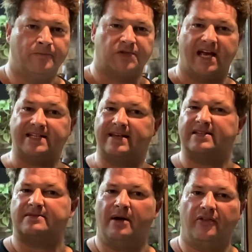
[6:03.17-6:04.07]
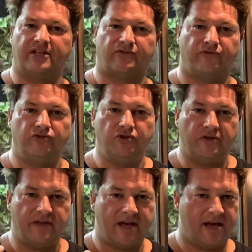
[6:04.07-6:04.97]
So as they smell there's food
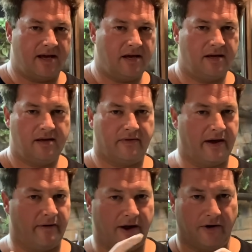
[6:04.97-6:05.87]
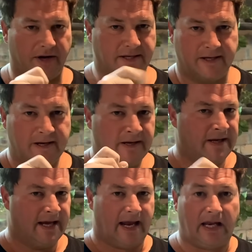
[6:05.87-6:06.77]
in the air, they're right on it.
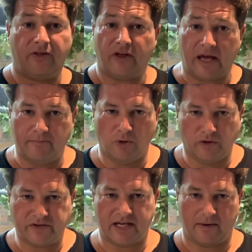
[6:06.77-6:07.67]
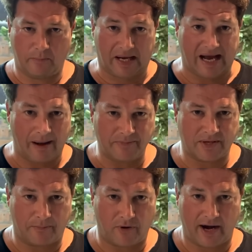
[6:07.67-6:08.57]
Anything that moves then becomes
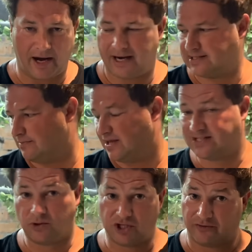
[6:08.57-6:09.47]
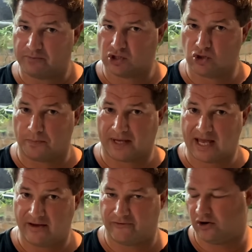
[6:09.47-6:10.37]
a prey item. That's what you have to be super
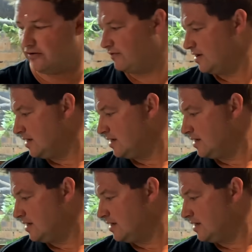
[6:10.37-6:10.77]
careful of.